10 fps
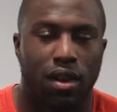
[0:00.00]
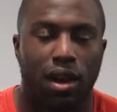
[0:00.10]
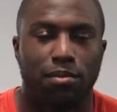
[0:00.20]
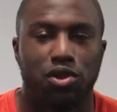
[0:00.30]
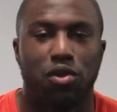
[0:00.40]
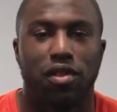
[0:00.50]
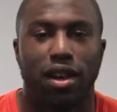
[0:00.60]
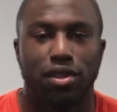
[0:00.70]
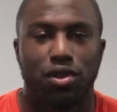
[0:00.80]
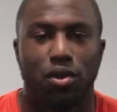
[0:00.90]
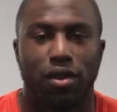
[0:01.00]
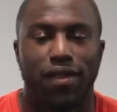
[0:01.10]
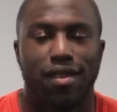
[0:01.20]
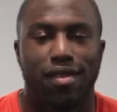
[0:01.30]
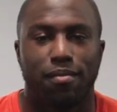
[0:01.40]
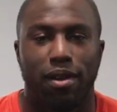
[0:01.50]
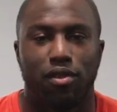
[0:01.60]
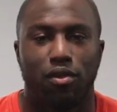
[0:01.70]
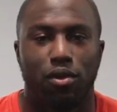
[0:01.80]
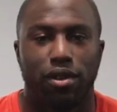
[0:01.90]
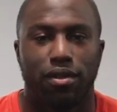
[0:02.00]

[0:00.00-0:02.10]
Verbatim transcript: I'm Jozy Altidore, and this is my story.